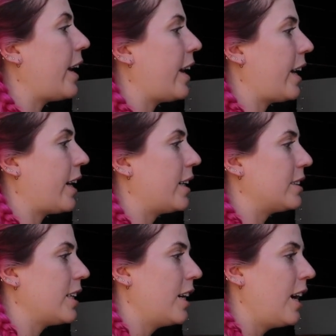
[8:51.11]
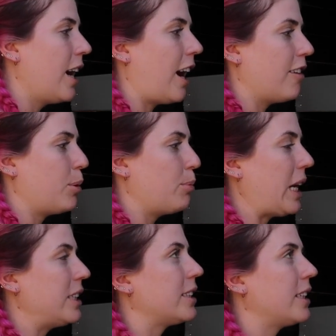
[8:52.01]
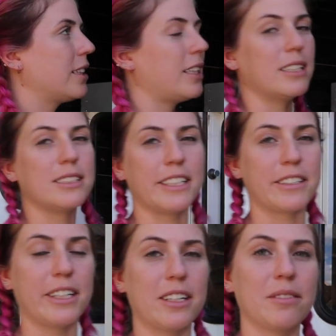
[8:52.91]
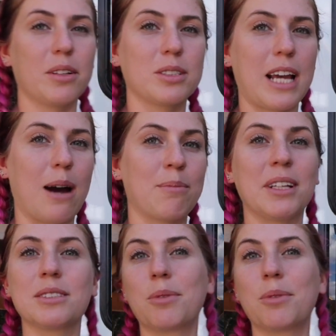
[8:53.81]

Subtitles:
And I've been painting the interior of those cabinets,